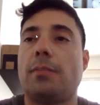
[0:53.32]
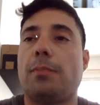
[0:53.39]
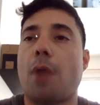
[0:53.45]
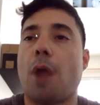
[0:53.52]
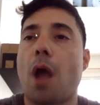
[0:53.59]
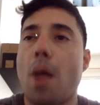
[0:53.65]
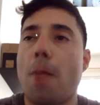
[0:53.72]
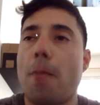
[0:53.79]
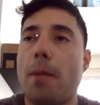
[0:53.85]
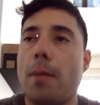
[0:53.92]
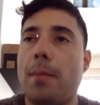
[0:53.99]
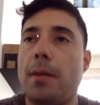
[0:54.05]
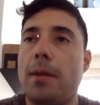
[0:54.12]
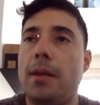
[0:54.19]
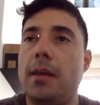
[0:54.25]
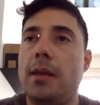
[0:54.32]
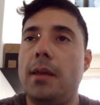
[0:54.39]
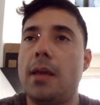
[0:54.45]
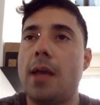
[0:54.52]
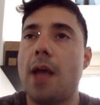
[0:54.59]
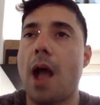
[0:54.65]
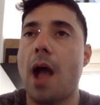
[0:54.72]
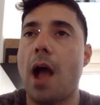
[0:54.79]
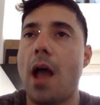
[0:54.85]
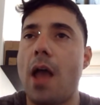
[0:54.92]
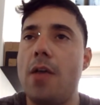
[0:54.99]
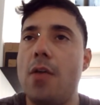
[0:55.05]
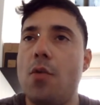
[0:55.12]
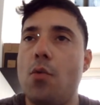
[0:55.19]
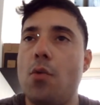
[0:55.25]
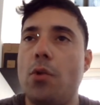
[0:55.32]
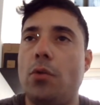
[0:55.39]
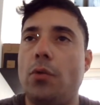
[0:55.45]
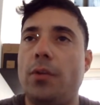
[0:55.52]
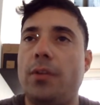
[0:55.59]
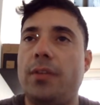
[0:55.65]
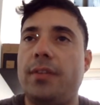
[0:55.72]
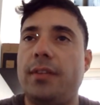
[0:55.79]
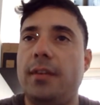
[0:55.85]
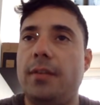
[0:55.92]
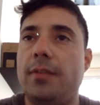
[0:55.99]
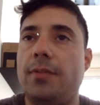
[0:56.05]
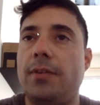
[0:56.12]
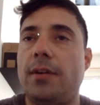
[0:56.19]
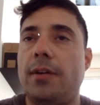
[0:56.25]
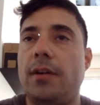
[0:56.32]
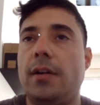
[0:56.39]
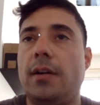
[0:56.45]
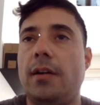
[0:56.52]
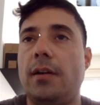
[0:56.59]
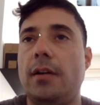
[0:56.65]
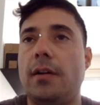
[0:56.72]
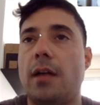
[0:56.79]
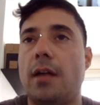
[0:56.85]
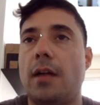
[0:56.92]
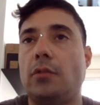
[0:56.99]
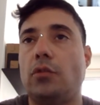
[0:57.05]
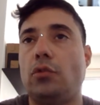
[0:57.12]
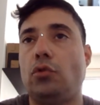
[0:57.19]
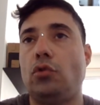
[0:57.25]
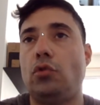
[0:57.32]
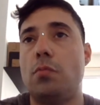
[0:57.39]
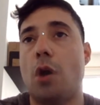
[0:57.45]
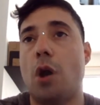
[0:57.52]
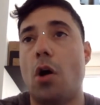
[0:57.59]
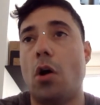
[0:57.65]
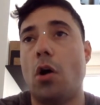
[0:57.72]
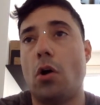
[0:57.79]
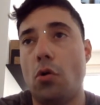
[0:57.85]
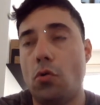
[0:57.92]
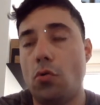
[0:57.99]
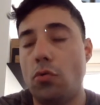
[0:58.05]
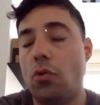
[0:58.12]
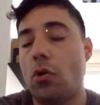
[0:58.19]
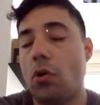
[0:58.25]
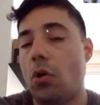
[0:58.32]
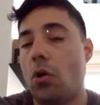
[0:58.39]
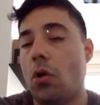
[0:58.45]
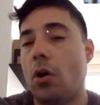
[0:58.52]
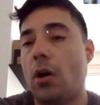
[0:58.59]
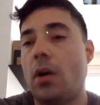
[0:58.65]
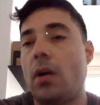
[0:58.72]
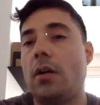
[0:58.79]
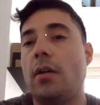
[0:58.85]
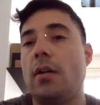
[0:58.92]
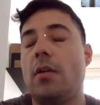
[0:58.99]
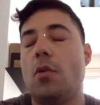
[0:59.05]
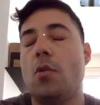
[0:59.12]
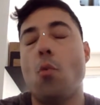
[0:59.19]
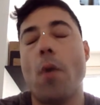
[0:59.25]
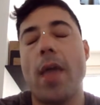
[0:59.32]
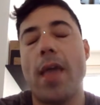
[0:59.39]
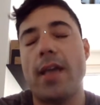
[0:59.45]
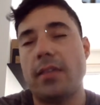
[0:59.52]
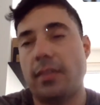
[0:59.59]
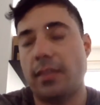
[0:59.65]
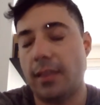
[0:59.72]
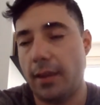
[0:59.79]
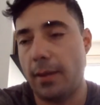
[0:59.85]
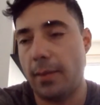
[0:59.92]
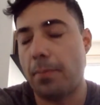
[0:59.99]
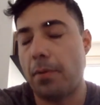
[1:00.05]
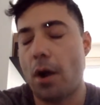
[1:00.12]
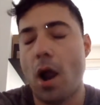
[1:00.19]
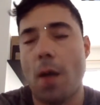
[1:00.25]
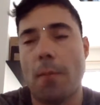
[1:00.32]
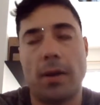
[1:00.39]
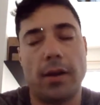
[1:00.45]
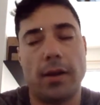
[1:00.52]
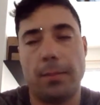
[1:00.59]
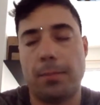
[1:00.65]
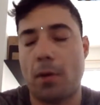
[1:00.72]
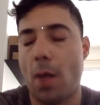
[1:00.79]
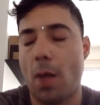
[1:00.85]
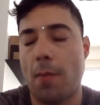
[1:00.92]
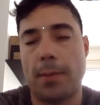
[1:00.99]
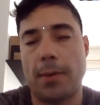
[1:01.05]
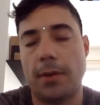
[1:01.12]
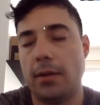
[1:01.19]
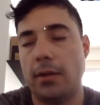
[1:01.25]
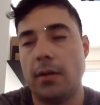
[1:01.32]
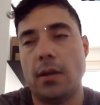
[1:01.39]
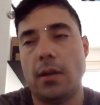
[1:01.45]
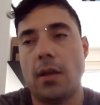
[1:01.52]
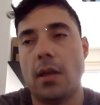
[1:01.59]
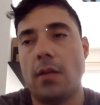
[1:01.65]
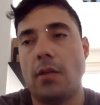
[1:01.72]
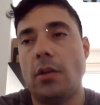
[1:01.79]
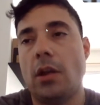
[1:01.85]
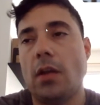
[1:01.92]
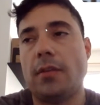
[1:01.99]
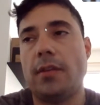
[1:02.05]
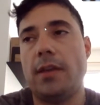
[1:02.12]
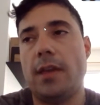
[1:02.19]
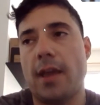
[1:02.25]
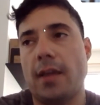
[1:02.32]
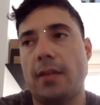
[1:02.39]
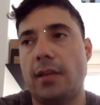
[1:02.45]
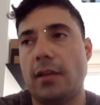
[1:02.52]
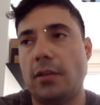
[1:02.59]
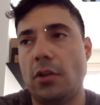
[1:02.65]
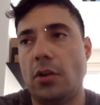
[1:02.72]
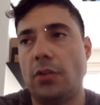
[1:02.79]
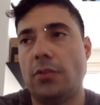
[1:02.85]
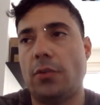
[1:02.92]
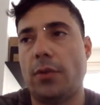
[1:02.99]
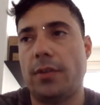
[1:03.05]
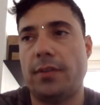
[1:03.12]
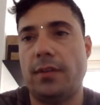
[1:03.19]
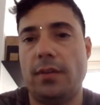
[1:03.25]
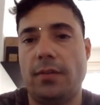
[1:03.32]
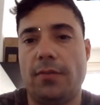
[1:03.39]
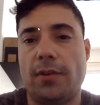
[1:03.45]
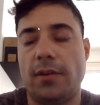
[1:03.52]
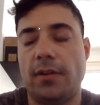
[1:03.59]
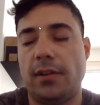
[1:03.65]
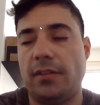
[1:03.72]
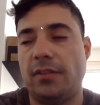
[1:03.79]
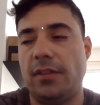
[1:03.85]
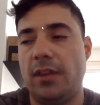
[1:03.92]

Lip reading: Probably I will receive tomorrow or Wednesday. Probably. Not yet. I don't receive the